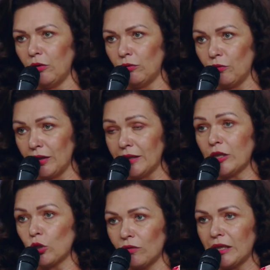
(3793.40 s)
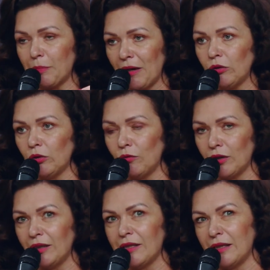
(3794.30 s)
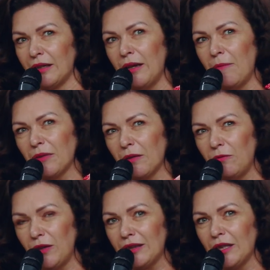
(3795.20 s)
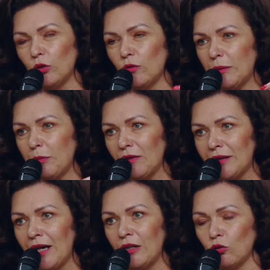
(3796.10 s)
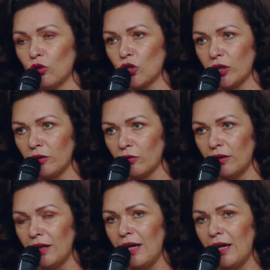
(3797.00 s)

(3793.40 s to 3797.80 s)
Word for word: those communities that are working today, so um,